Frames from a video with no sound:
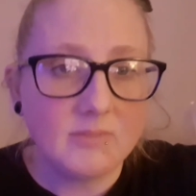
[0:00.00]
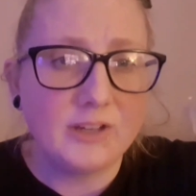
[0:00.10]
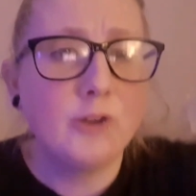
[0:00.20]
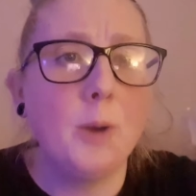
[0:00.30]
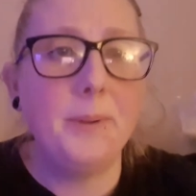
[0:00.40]

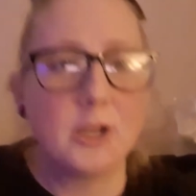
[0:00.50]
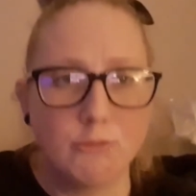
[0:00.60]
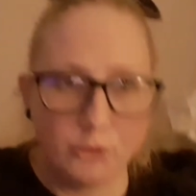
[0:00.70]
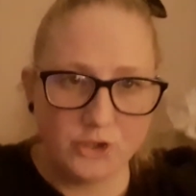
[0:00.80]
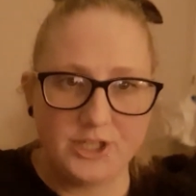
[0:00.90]
You've got a bit of
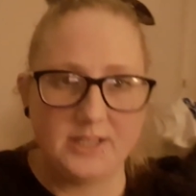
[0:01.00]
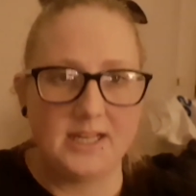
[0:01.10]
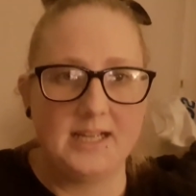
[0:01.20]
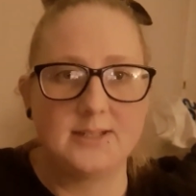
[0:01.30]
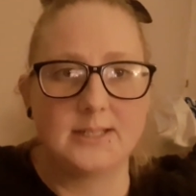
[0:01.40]
crunch in
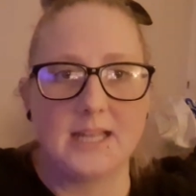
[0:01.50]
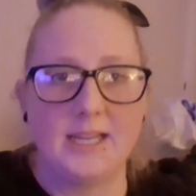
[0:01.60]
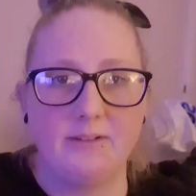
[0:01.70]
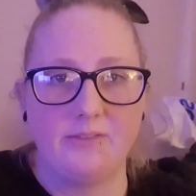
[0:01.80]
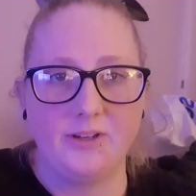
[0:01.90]
there, so it's
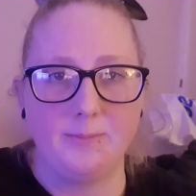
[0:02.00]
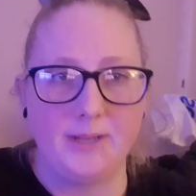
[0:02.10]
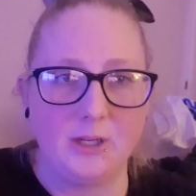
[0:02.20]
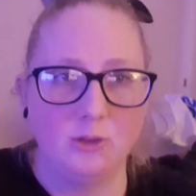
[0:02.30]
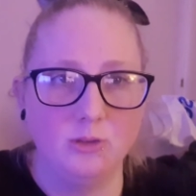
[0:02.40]
like you're having a
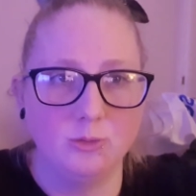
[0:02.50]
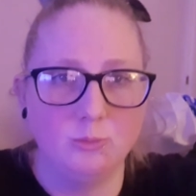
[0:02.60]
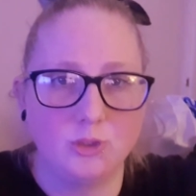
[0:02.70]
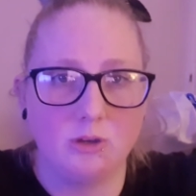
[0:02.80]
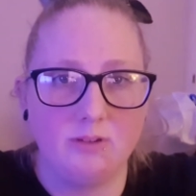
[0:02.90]
meal.
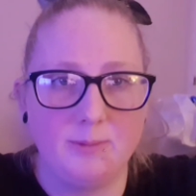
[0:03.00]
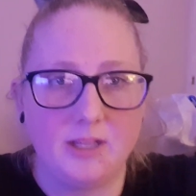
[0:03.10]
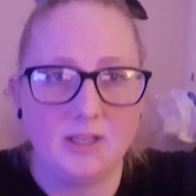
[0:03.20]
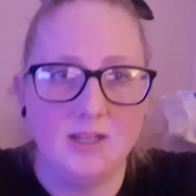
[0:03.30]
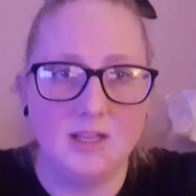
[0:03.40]
Sorry
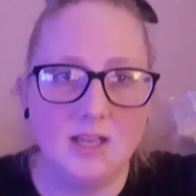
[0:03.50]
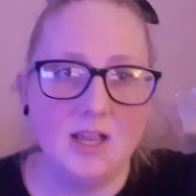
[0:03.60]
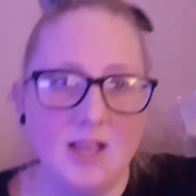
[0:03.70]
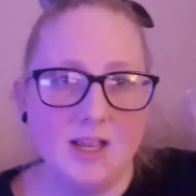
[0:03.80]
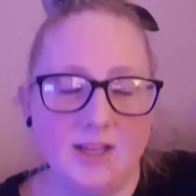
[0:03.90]
about
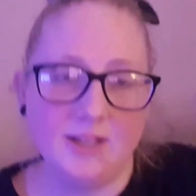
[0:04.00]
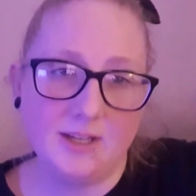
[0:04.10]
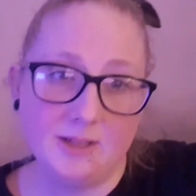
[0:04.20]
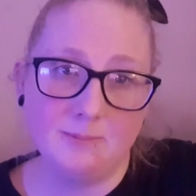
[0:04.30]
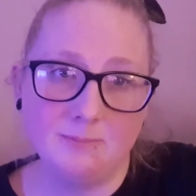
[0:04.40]

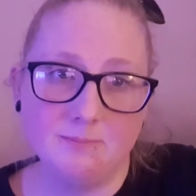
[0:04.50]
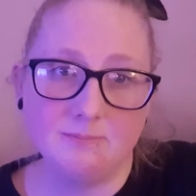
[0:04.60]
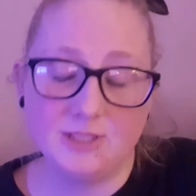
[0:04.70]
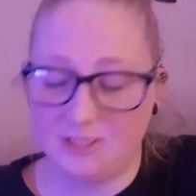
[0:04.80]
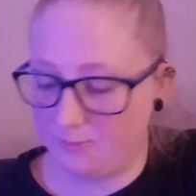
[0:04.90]
that. Um,
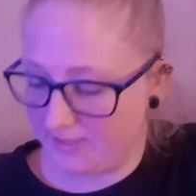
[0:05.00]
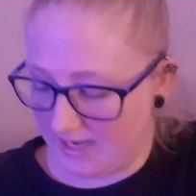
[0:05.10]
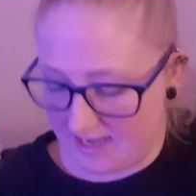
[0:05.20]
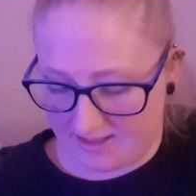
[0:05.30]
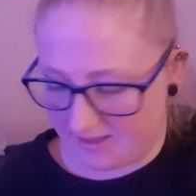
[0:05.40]
so,
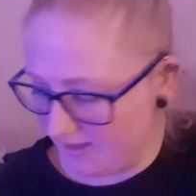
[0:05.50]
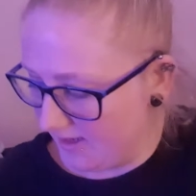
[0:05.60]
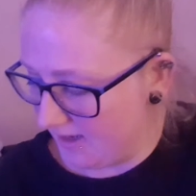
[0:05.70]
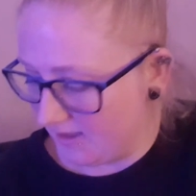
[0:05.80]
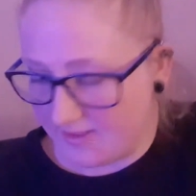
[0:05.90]
yeah
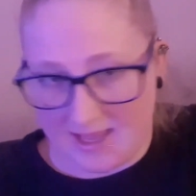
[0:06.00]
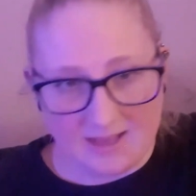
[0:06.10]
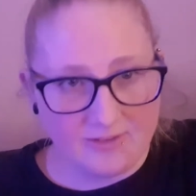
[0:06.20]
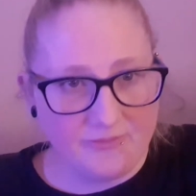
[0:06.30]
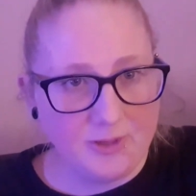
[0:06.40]

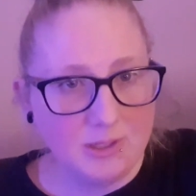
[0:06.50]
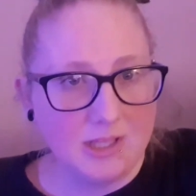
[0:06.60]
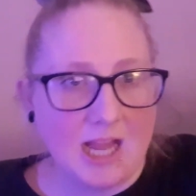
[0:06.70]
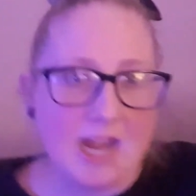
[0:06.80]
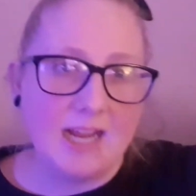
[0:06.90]
they're a few
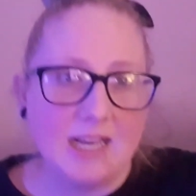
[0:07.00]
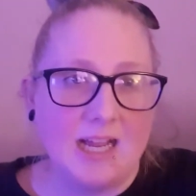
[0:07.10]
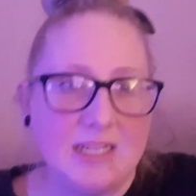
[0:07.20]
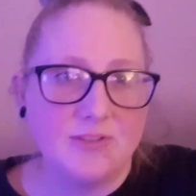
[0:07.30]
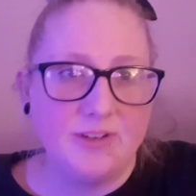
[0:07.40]
little
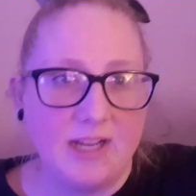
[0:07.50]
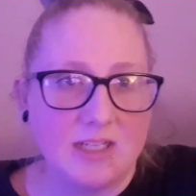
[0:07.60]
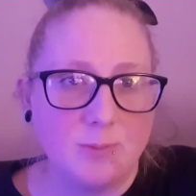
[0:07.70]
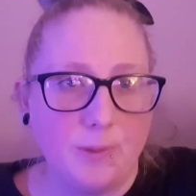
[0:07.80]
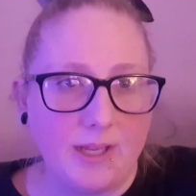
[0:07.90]
highlights for
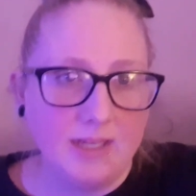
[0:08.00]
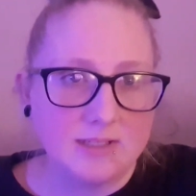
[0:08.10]
next week.